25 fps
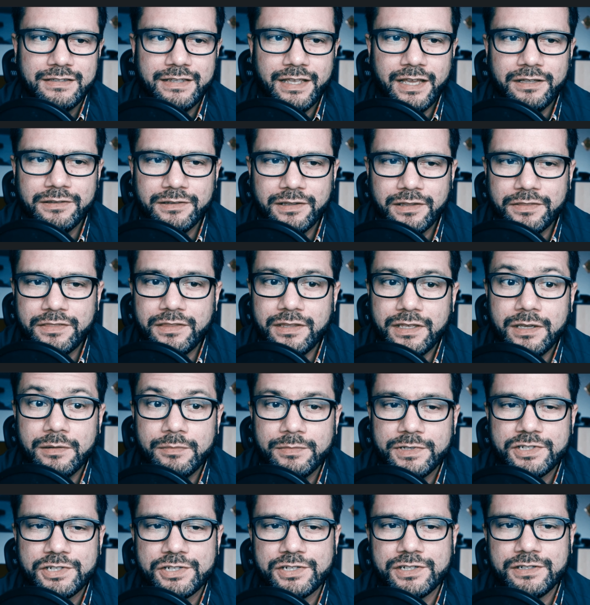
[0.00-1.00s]
download the
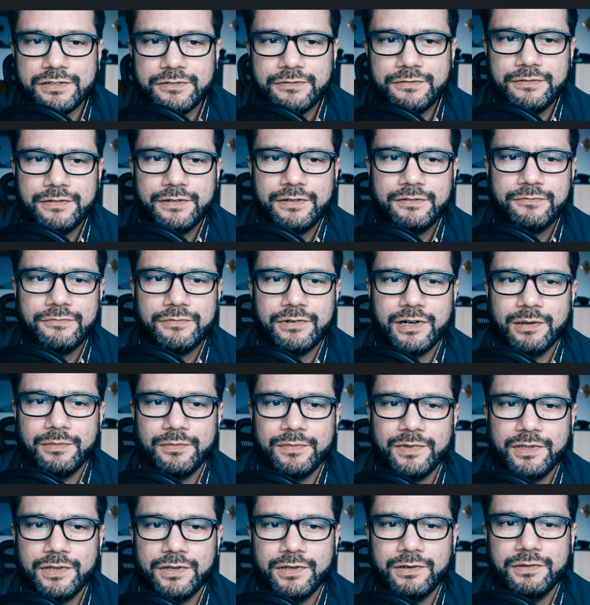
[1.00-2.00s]
imager
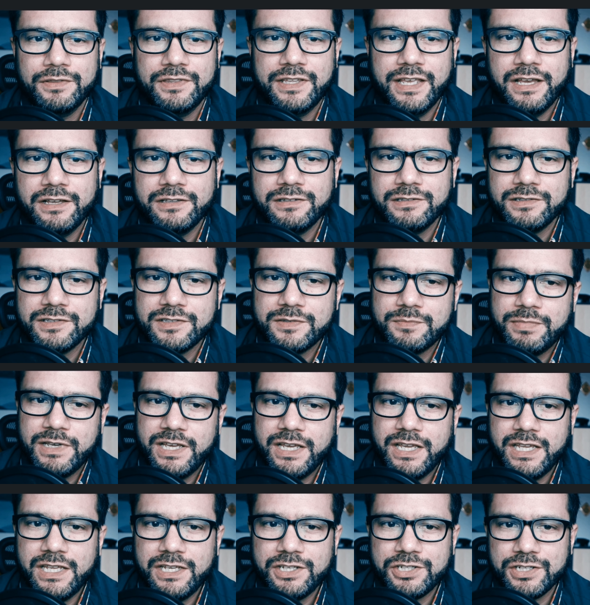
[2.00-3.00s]
from the downloads
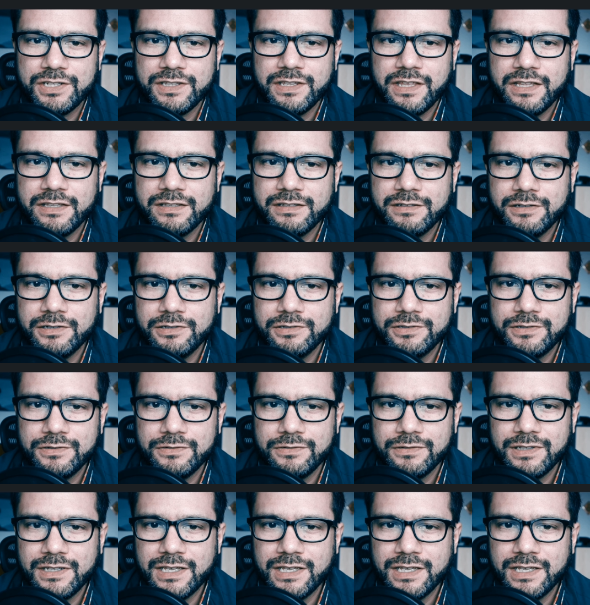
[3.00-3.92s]
page and then go to